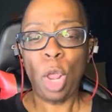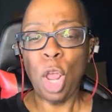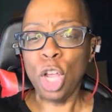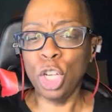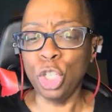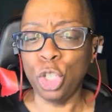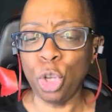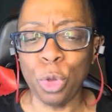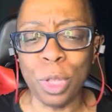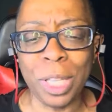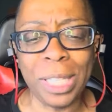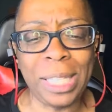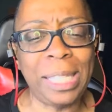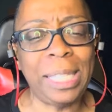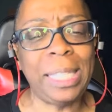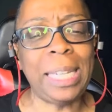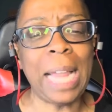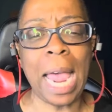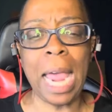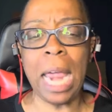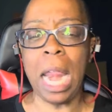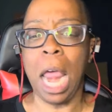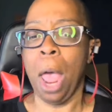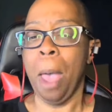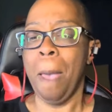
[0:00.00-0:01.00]
So the
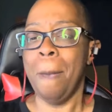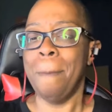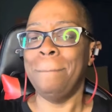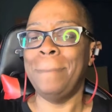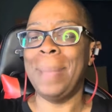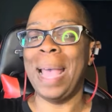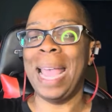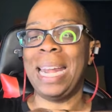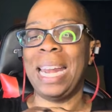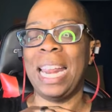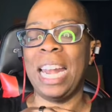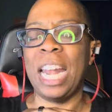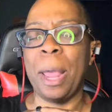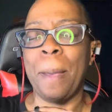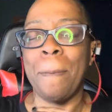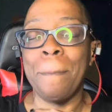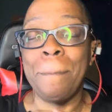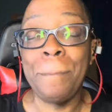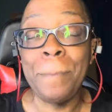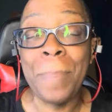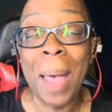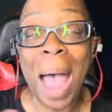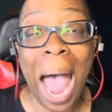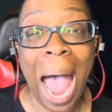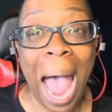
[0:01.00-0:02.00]
state made an
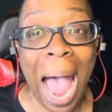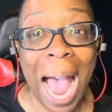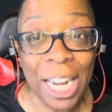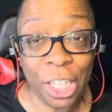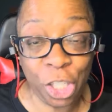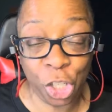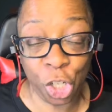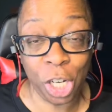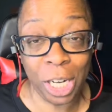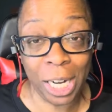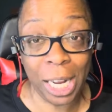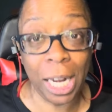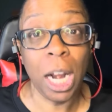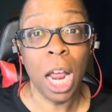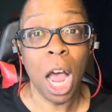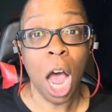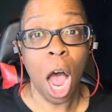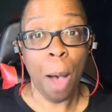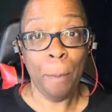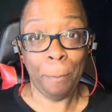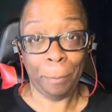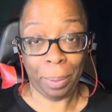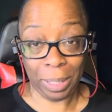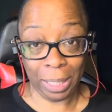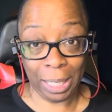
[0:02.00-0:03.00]
impassionate
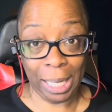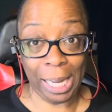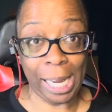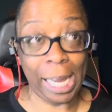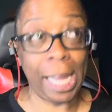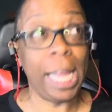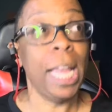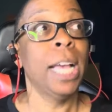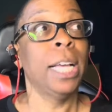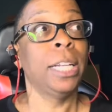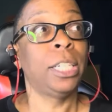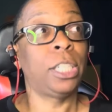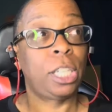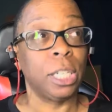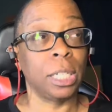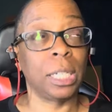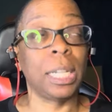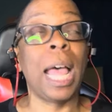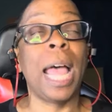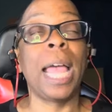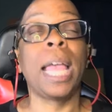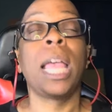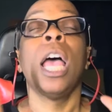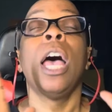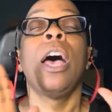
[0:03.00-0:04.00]
plea to,
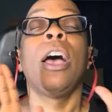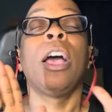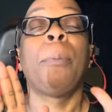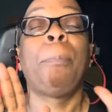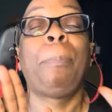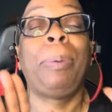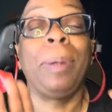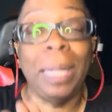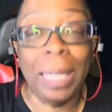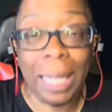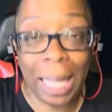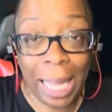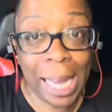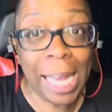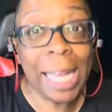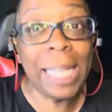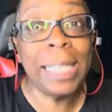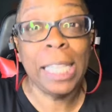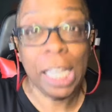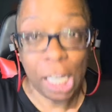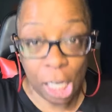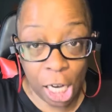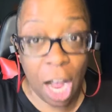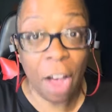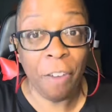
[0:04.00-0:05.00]
like,
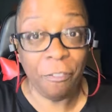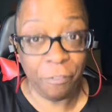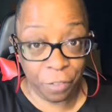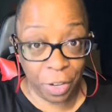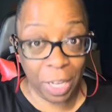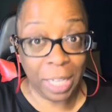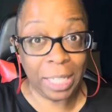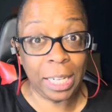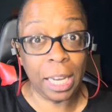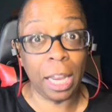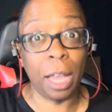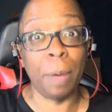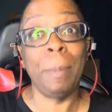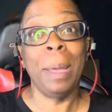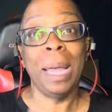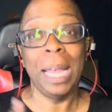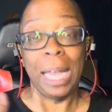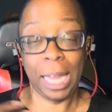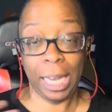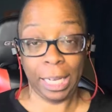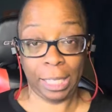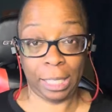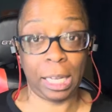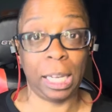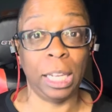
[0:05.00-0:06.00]
please convict him.
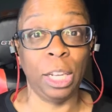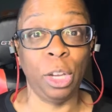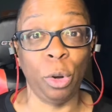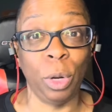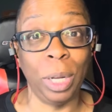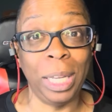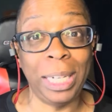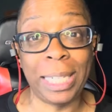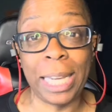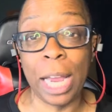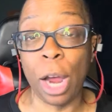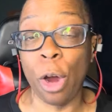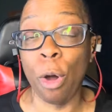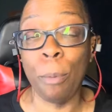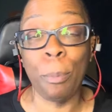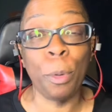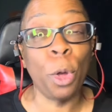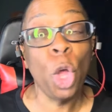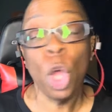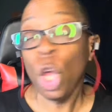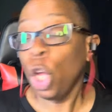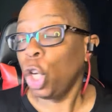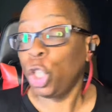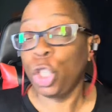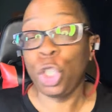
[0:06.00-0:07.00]
He's clearly
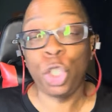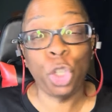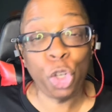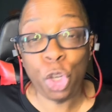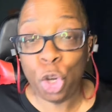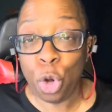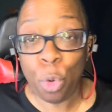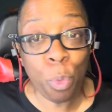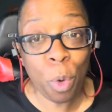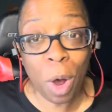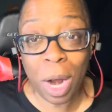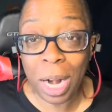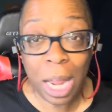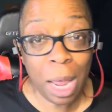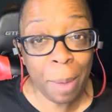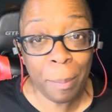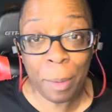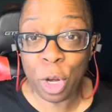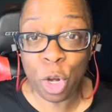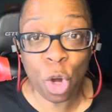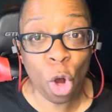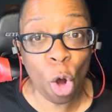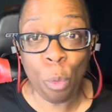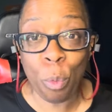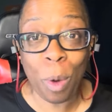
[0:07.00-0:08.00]
terrible. Do you want him
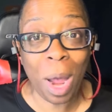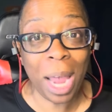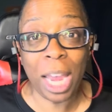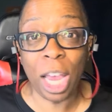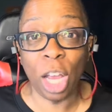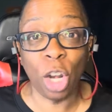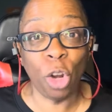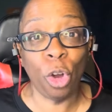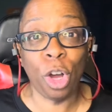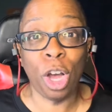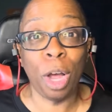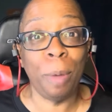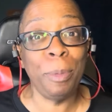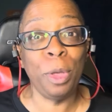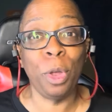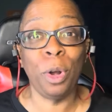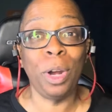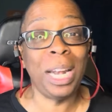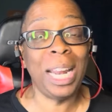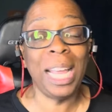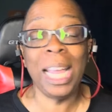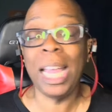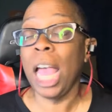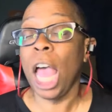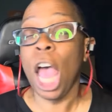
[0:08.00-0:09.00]
in your regular
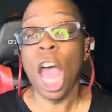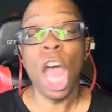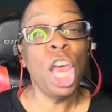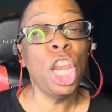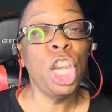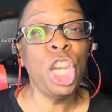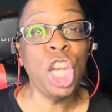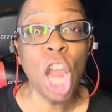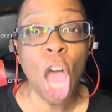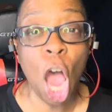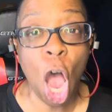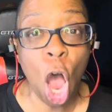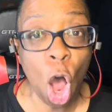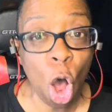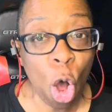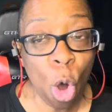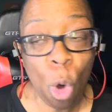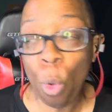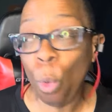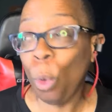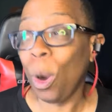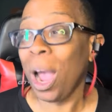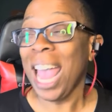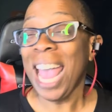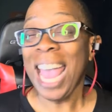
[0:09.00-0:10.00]
community?
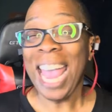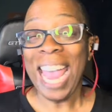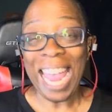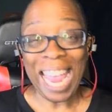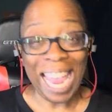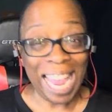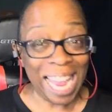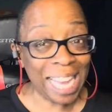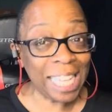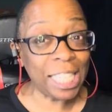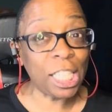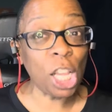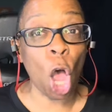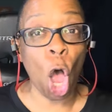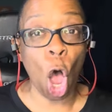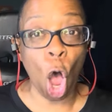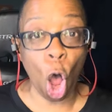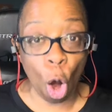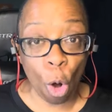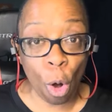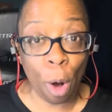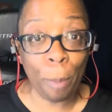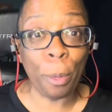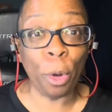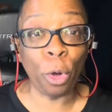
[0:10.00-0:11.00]
No, he's a
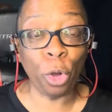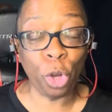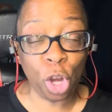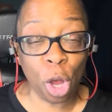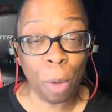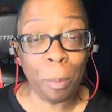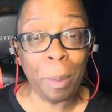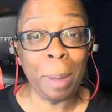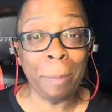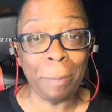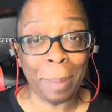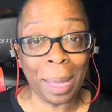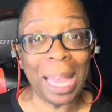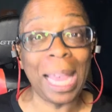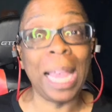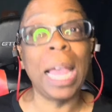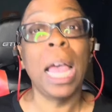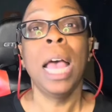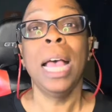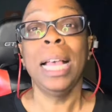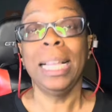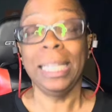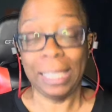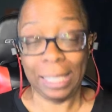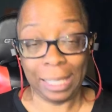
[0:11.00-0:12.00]
horrible human being.
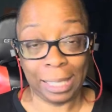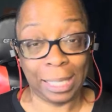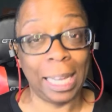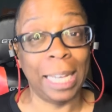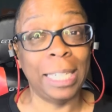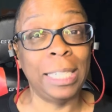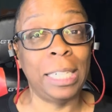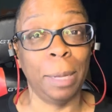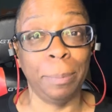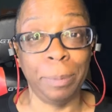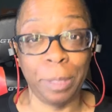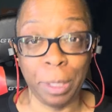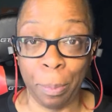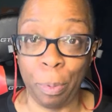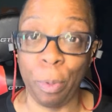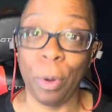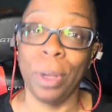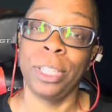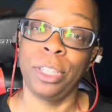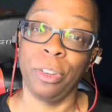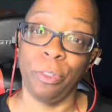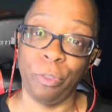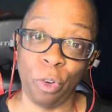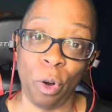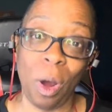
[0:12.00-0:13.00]
Send him to
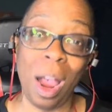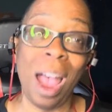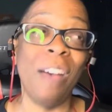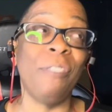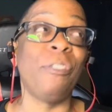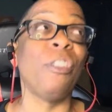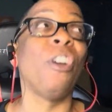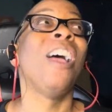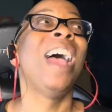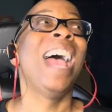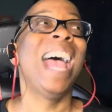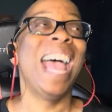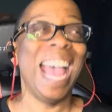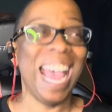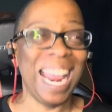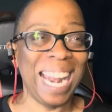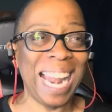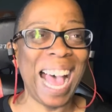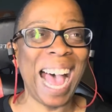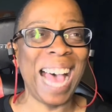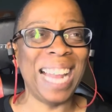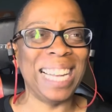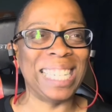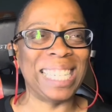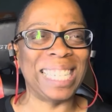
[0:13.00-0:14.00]
prison forever. And
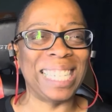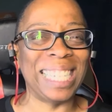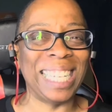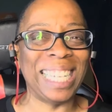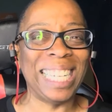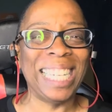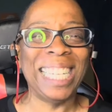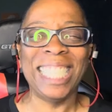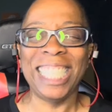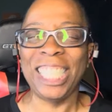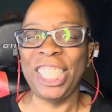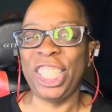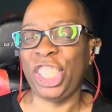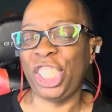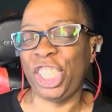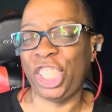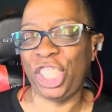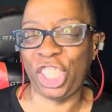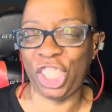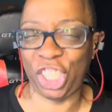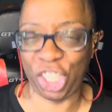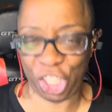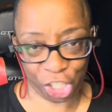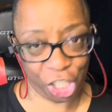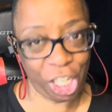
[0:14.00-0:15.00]
honestly,
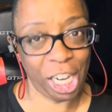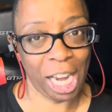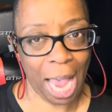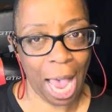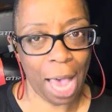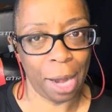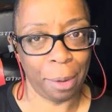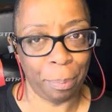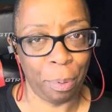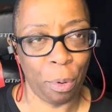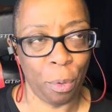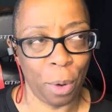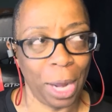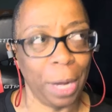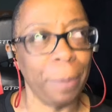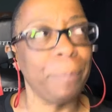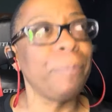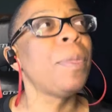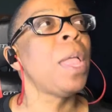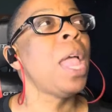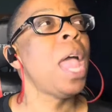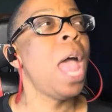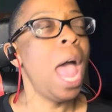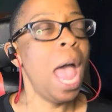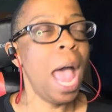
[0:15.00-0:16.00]
she had a point.
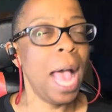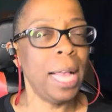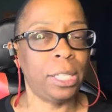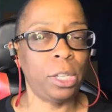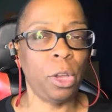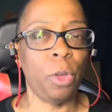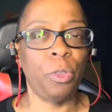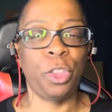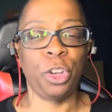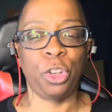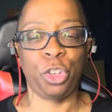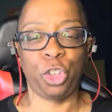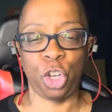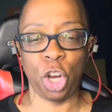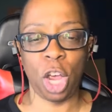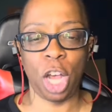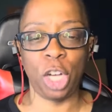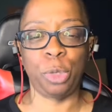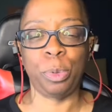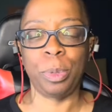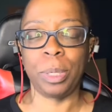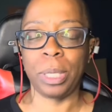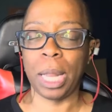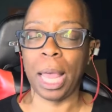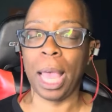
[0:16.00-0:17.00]
And so the
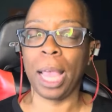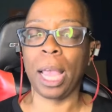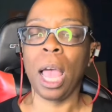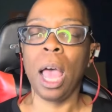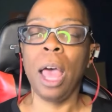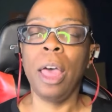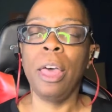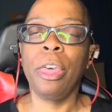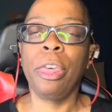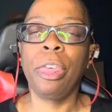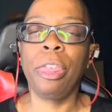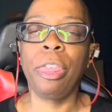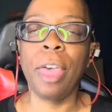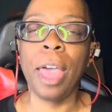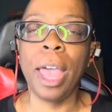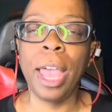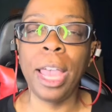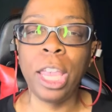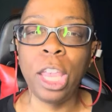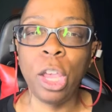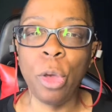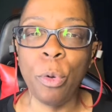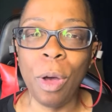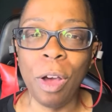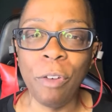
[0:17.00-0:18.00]
judge was like,
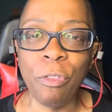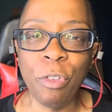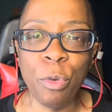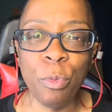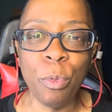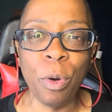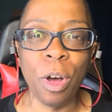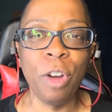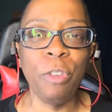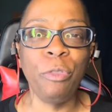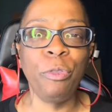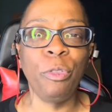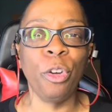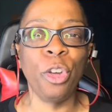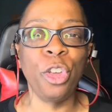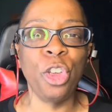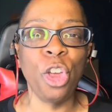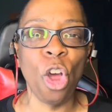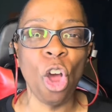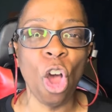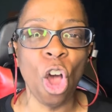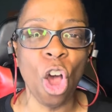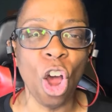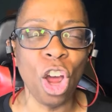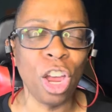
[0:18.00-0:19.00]
thank you everyone for
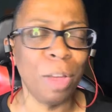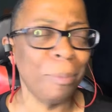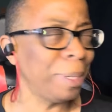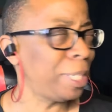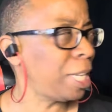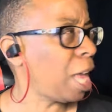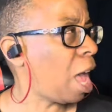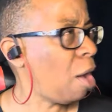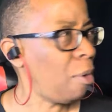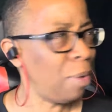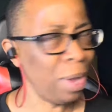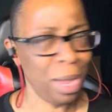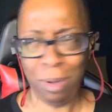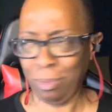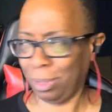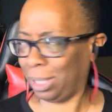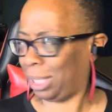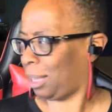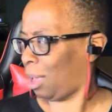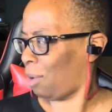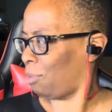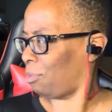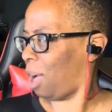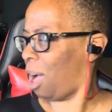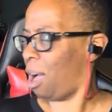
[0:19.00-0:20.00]
your arguments. Oh, he was
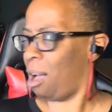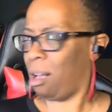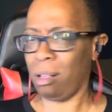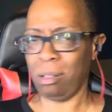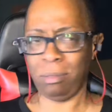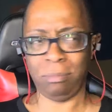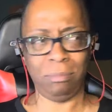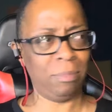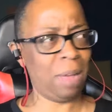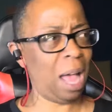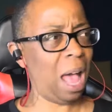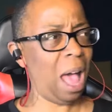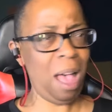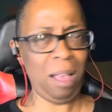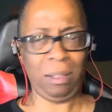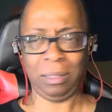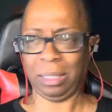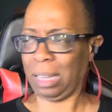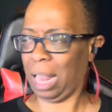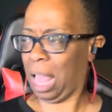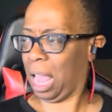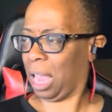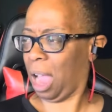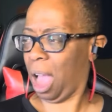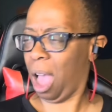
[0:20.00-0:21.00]
so calm. I was
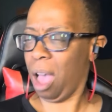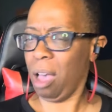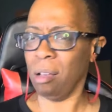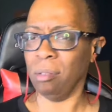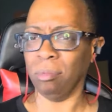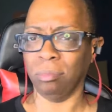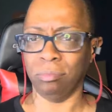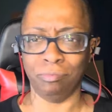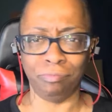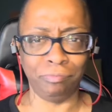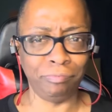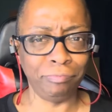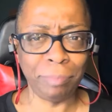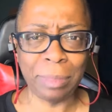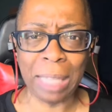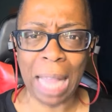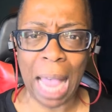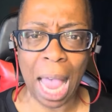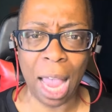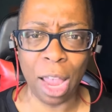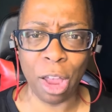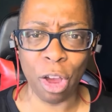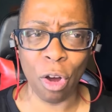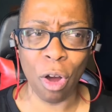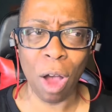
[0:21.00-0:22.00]
like, oh,
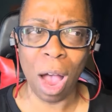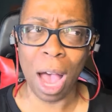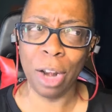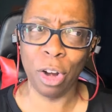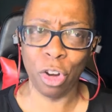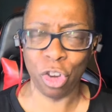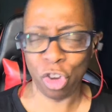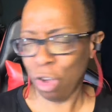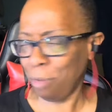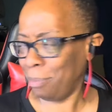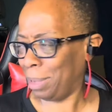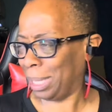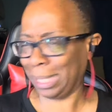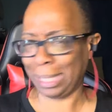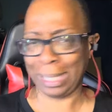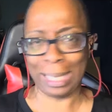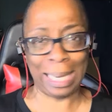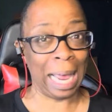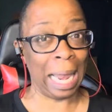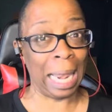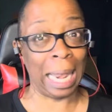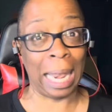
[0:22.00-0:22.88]
hey, Your Honor, you must see a